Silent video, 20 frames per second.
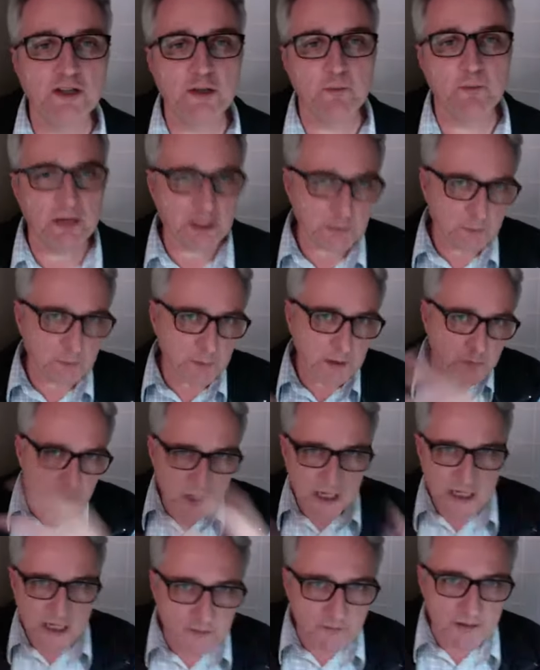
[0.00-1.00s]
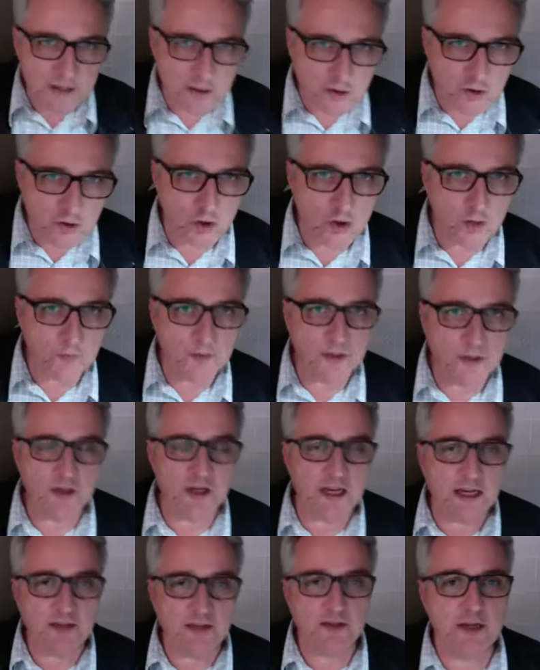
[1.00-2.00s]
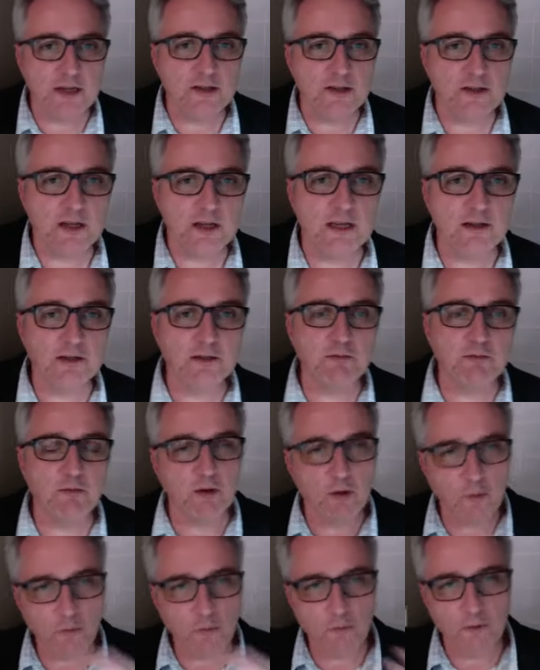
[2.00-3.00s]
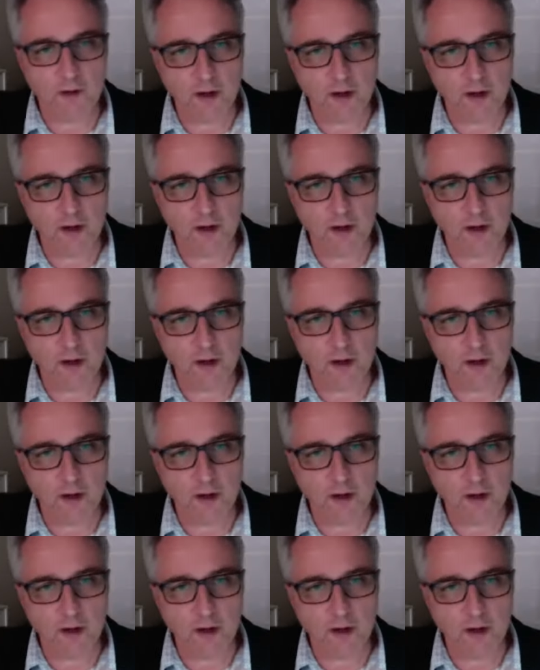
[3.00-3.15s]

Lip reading: It must be objectively determined. Yes. We're not